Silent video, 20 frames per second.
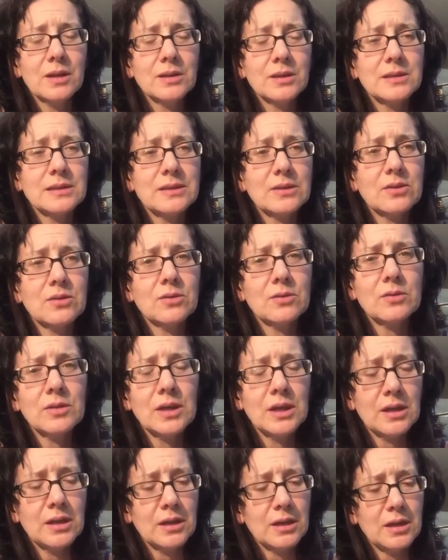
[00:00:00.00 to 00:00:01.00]
So,
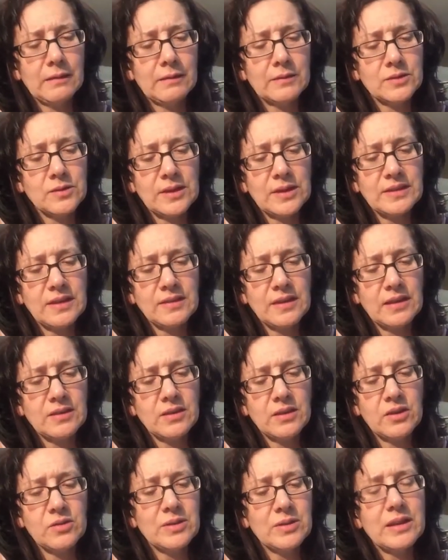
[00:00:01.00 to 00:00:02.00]
so I said that.
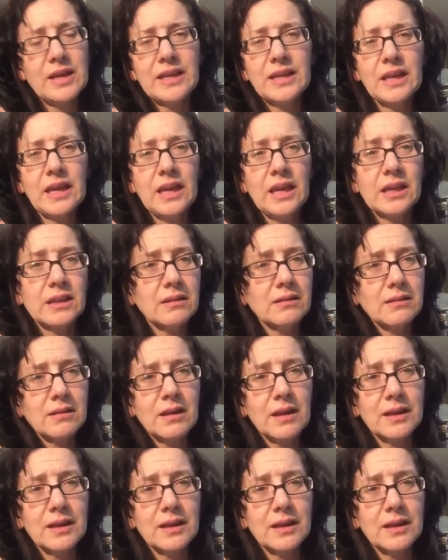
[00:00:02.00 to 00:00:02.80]
You know what? I can't.